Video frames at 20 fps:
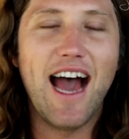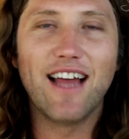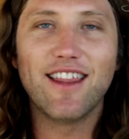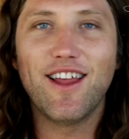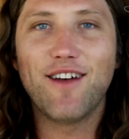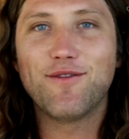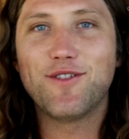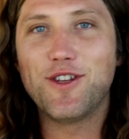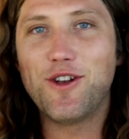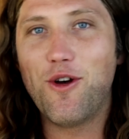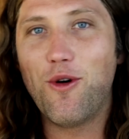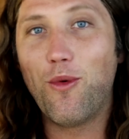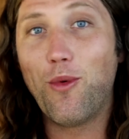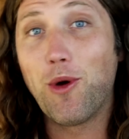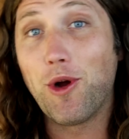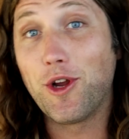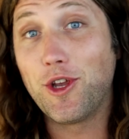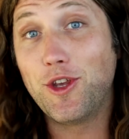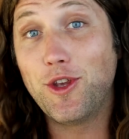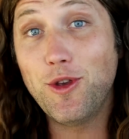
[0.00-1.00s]
I'd love to know
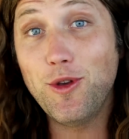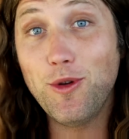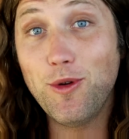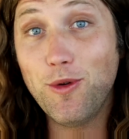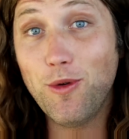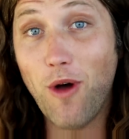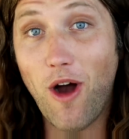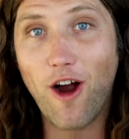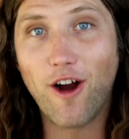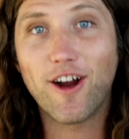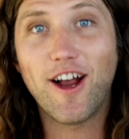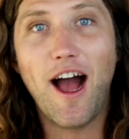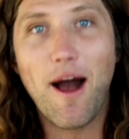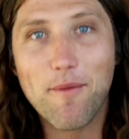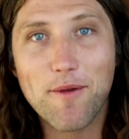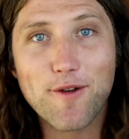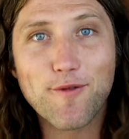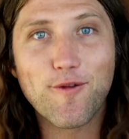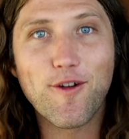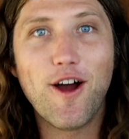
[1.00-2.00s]
where you are
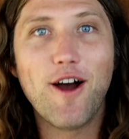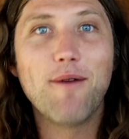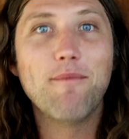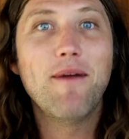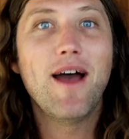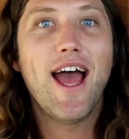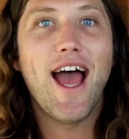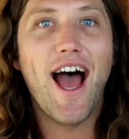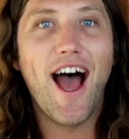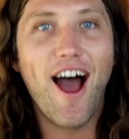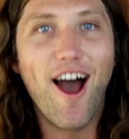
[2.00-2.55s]
coming from.